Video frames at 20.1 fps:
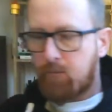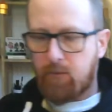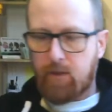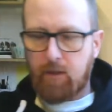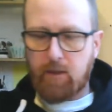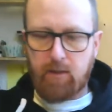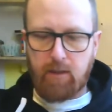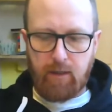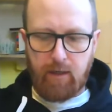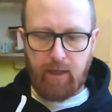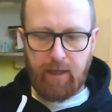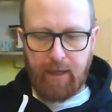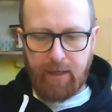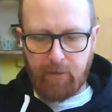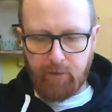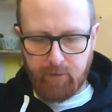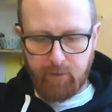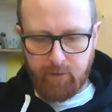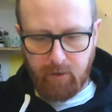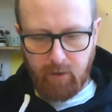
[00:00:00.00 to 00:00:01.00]
these little
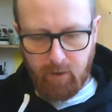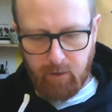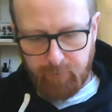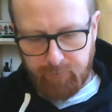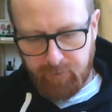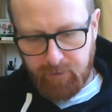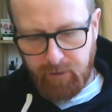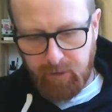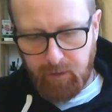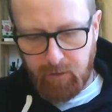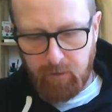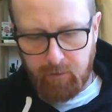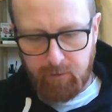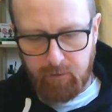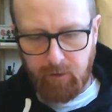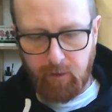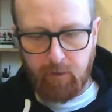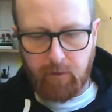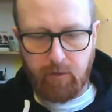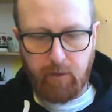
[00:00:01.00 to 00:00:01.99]
headscarves here.
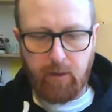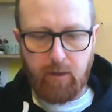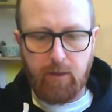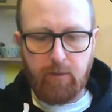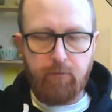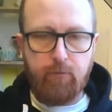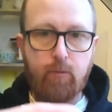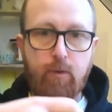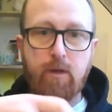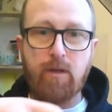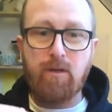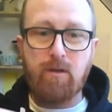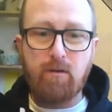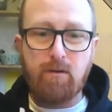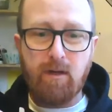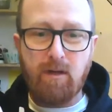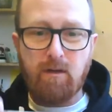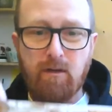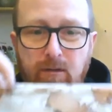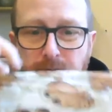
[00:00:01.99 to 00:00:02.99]
Look, you know, the we can
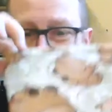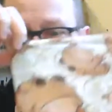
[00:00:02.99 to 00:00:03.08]
use these as